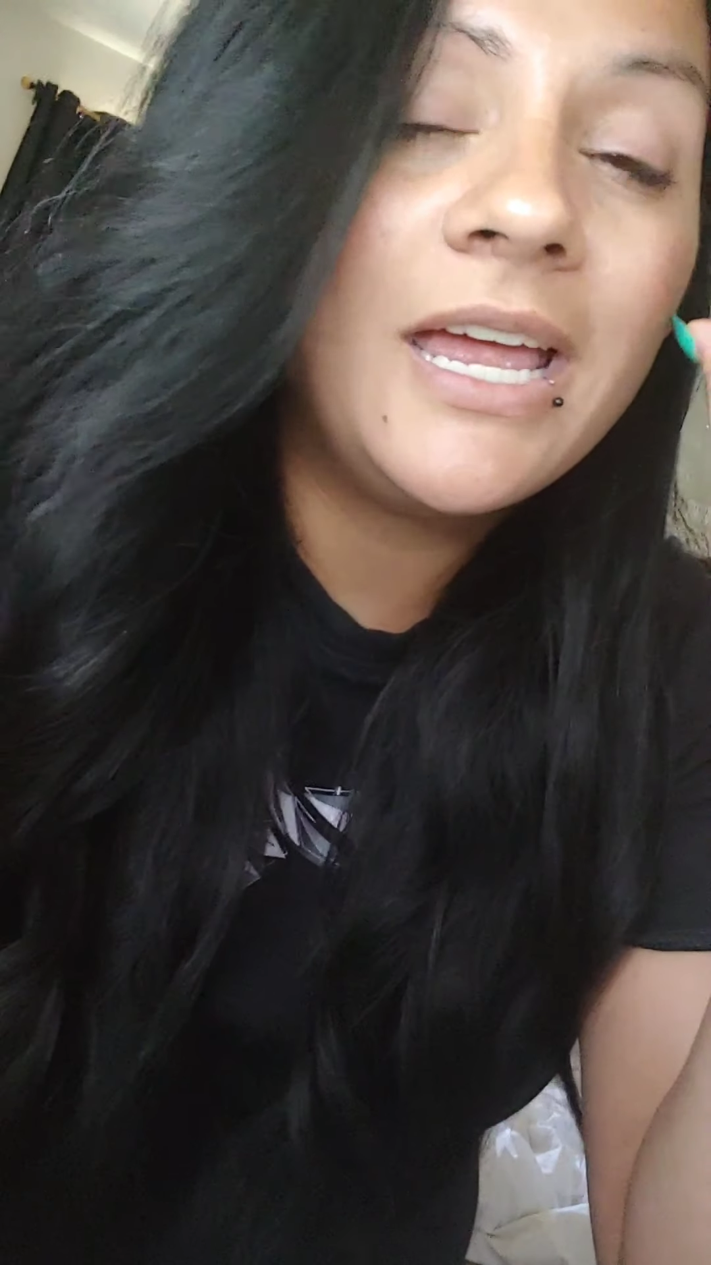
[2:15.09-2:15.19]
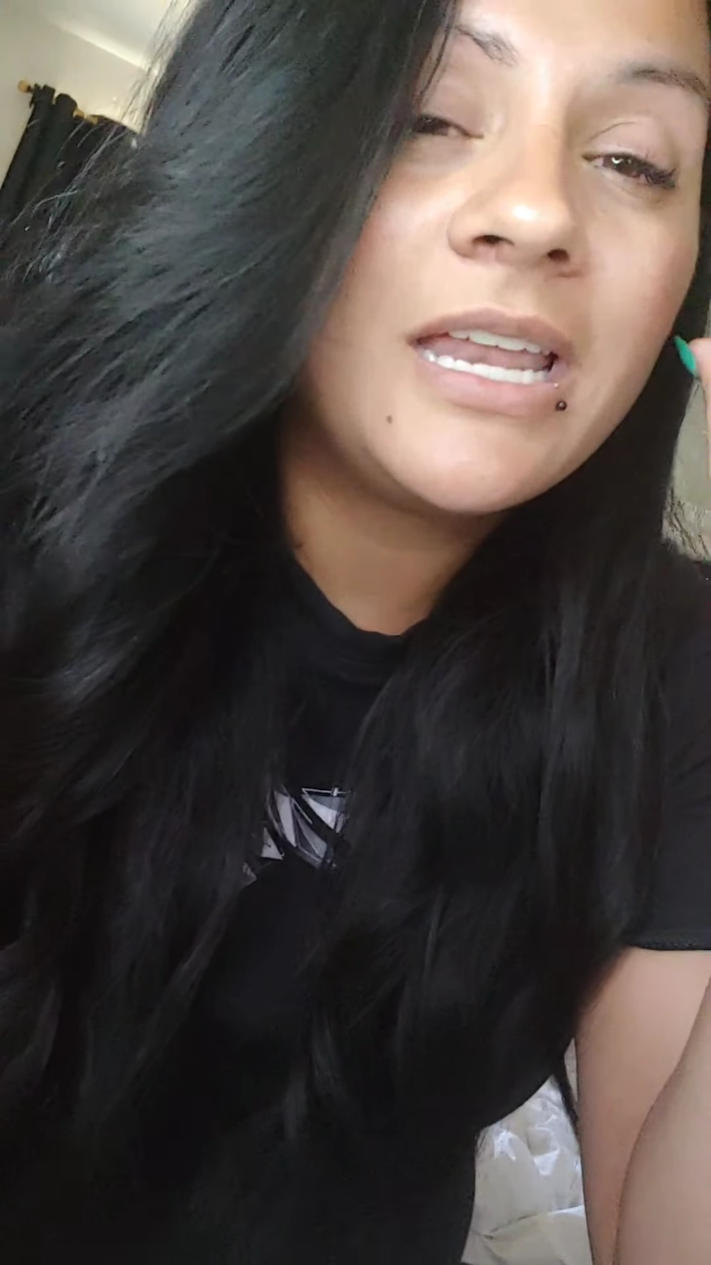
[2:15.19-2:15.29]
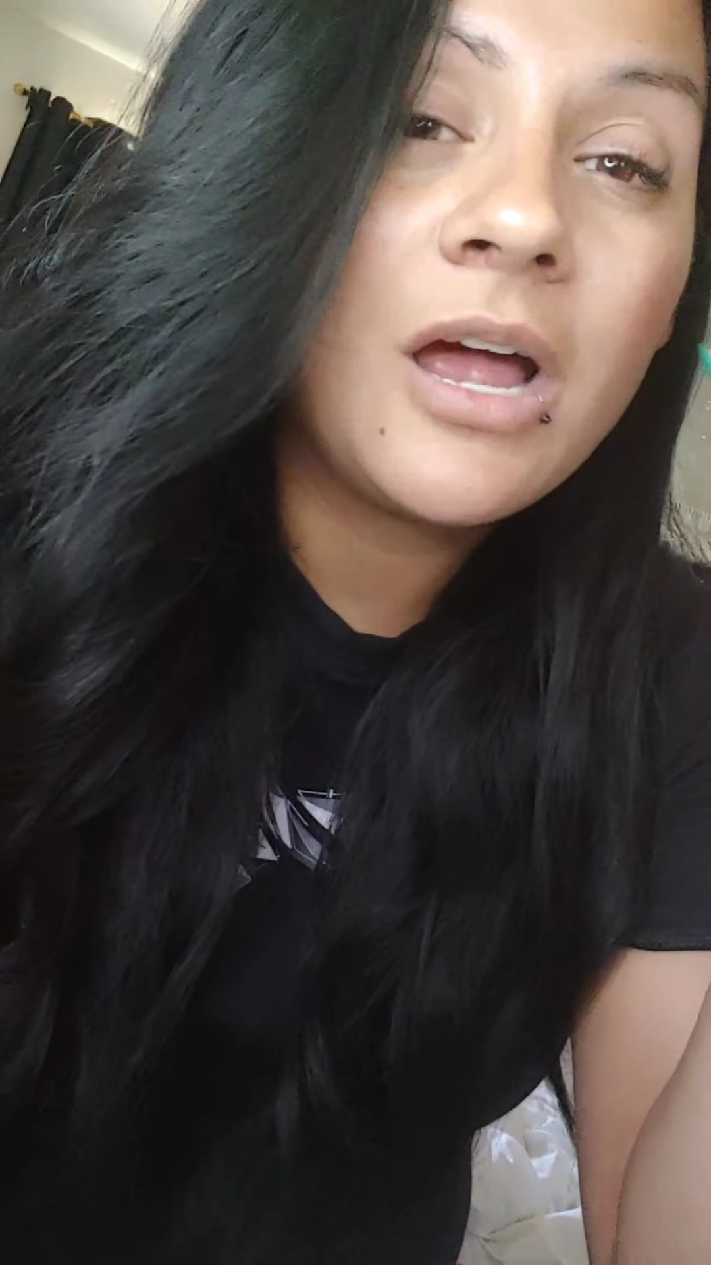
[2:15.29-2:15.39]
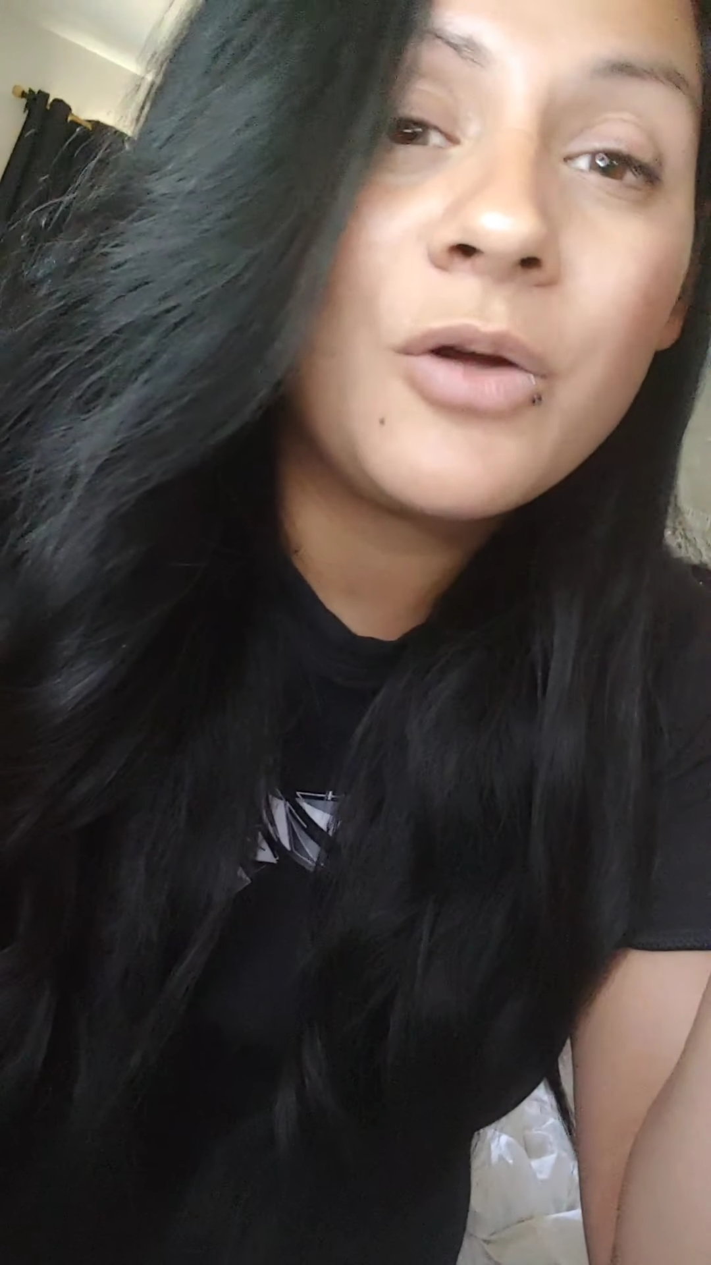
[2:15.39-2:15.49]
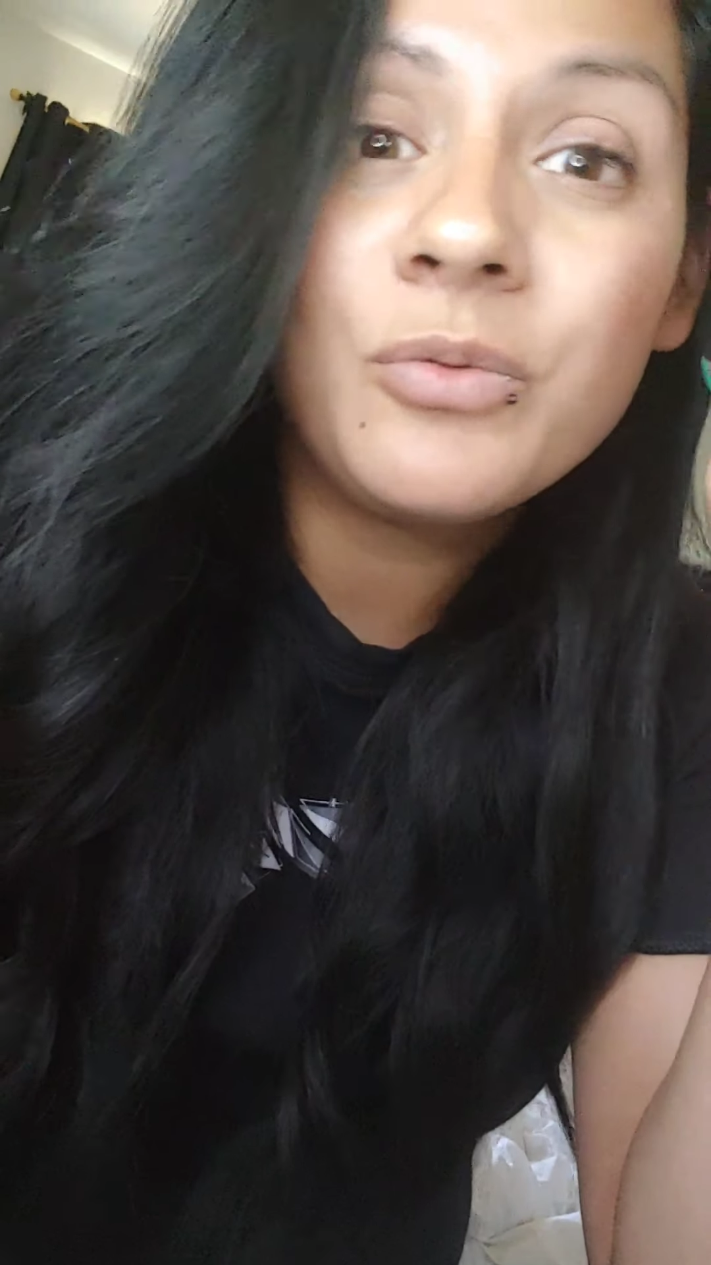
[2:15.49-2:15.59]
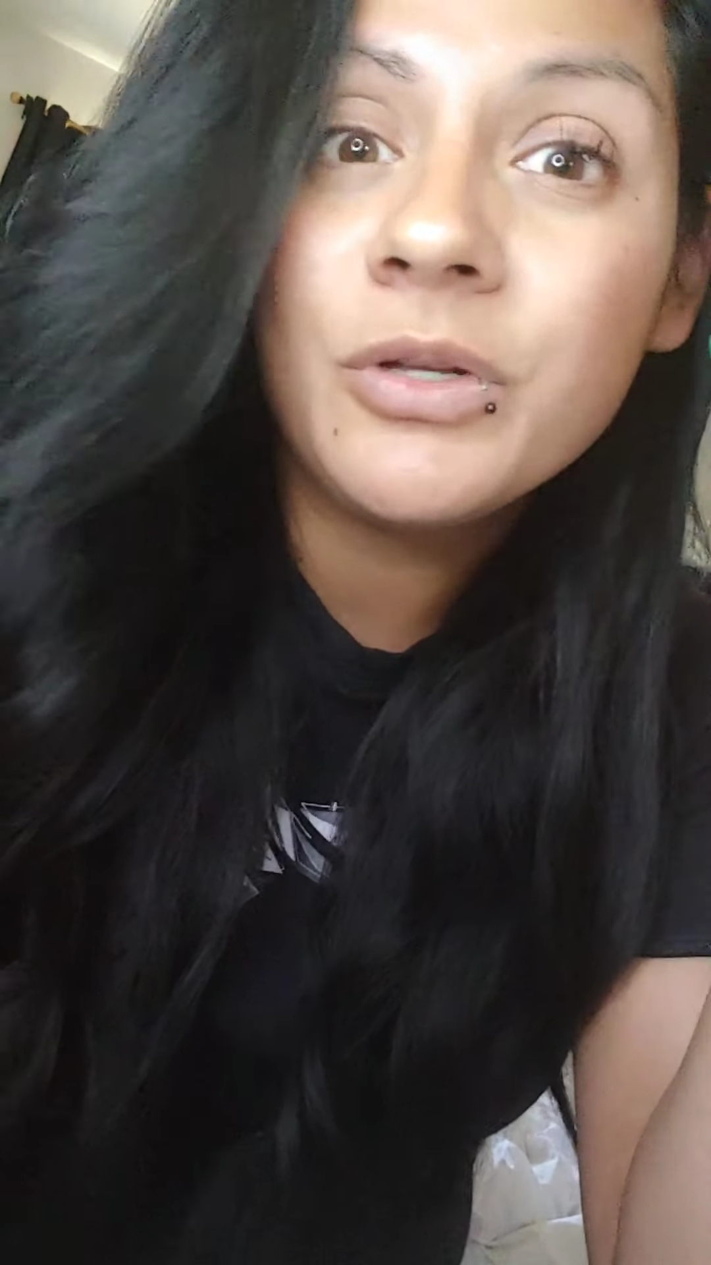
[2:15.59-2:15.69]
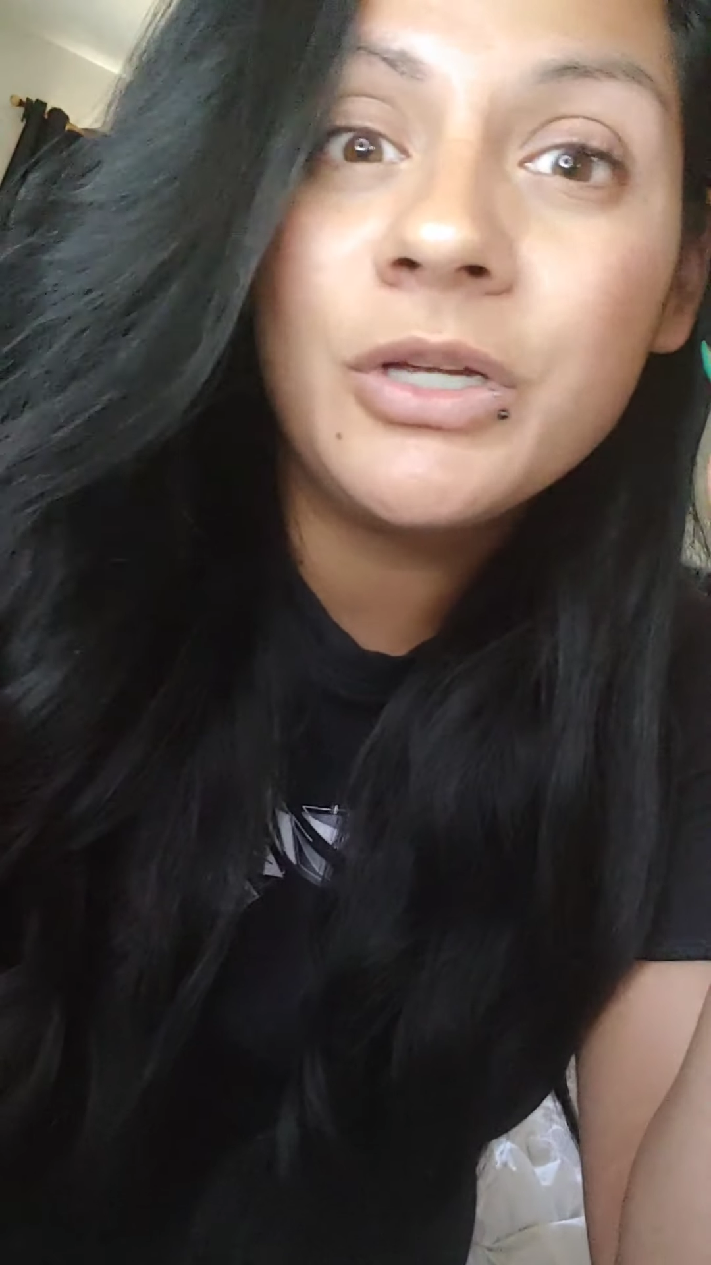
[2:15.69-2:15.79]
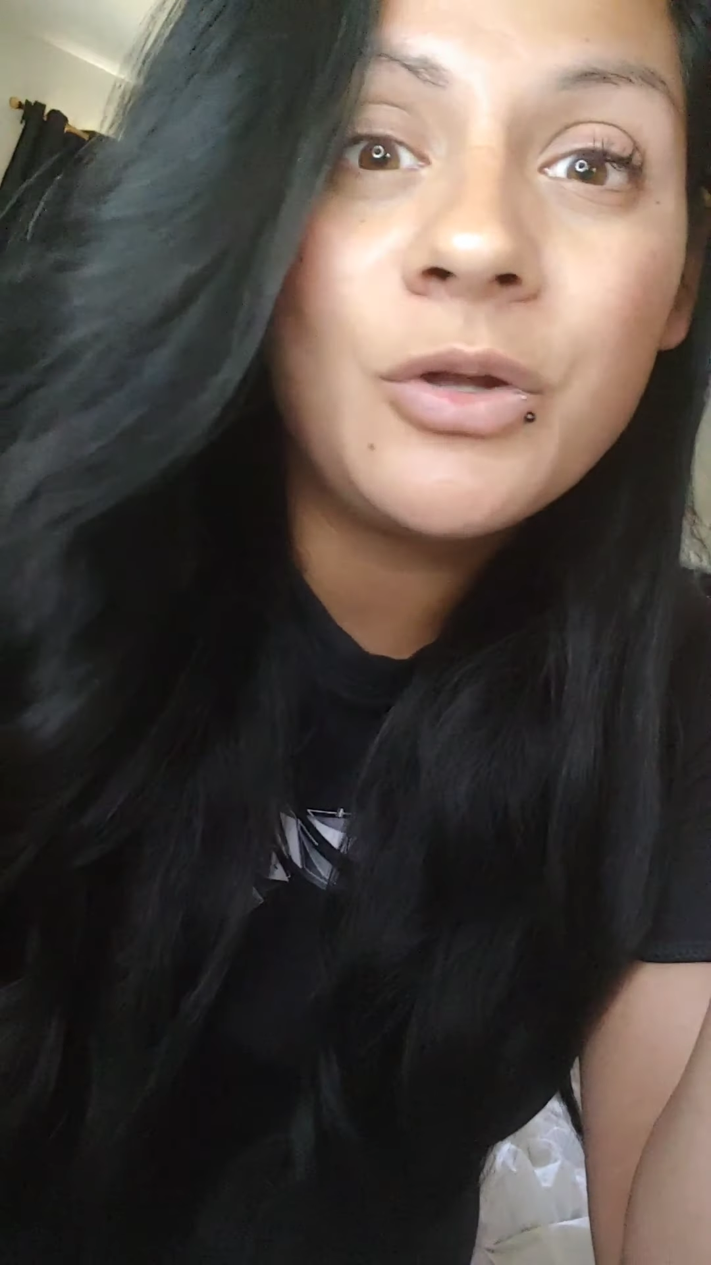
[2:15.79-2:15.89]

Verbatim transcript: and not really